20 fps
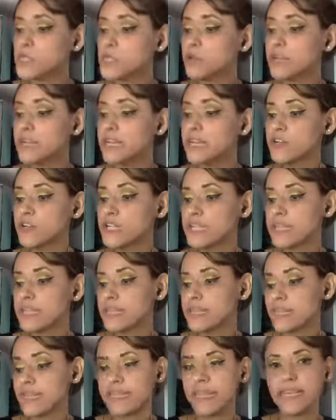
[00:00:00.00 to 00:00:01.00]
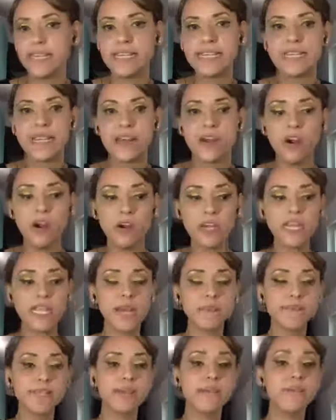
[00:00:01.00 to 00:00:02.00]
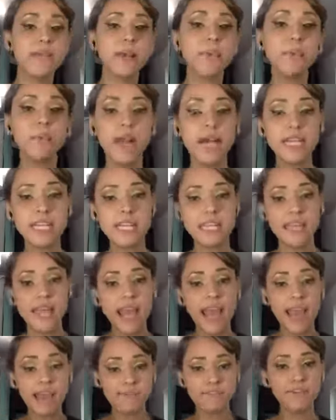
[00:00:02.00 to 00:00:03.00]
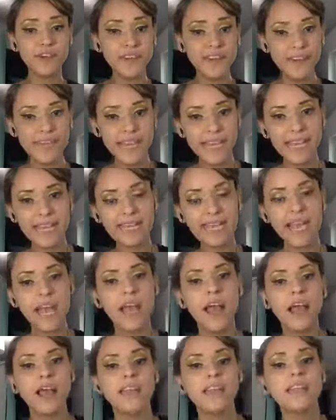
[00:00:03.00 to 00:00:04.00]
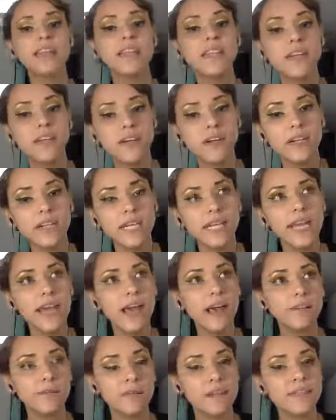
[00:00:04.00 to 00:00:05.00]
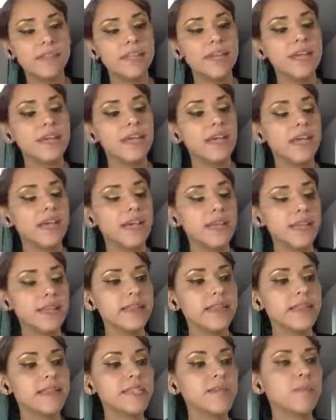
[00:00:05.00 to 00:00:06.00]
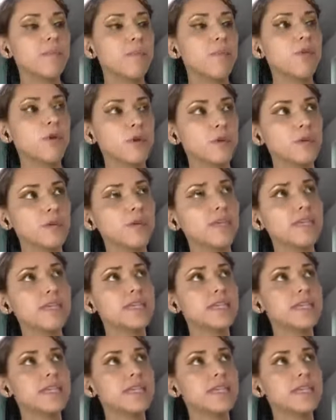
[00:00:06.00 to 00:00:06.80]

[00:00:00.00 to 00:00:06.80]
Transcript: So the interesting thing again is that archetypes can be applied to everything. Literally everything in this world